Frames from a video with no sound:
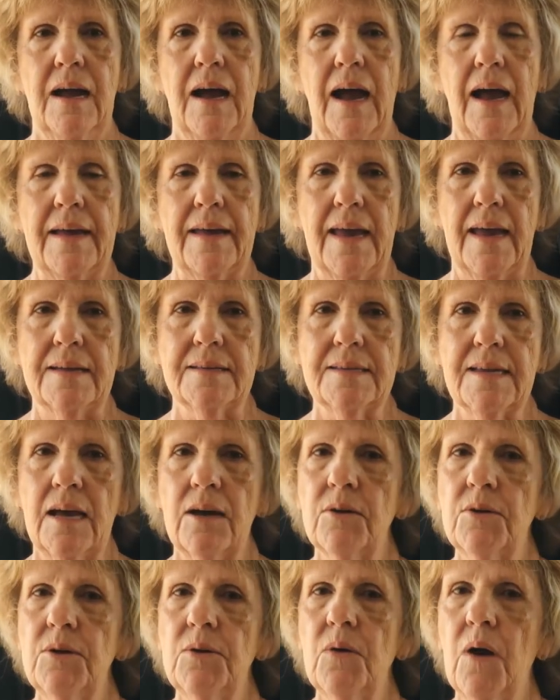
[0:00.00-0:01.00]
I can't
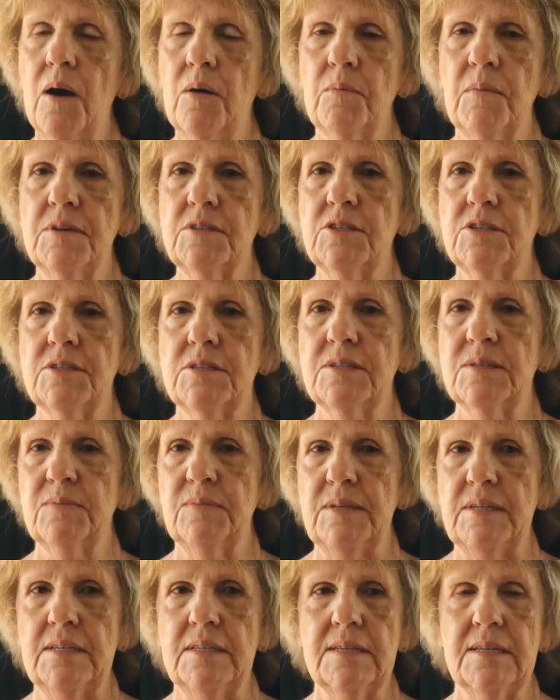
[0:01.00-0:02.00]
tell you how much this
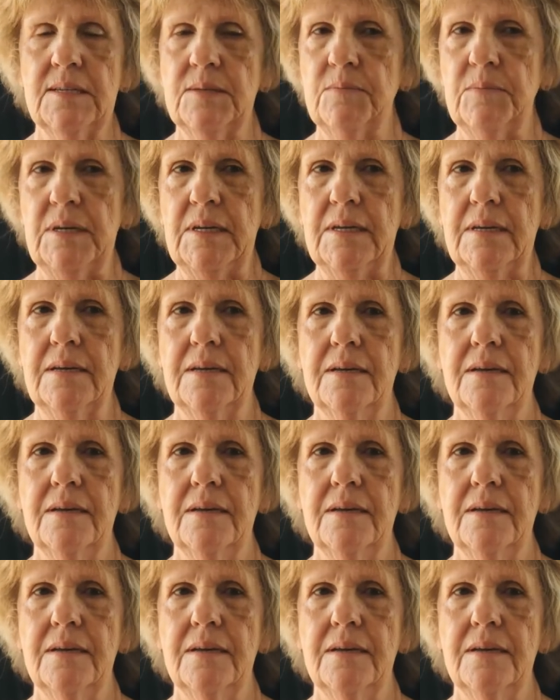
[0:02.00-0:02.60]
means to me.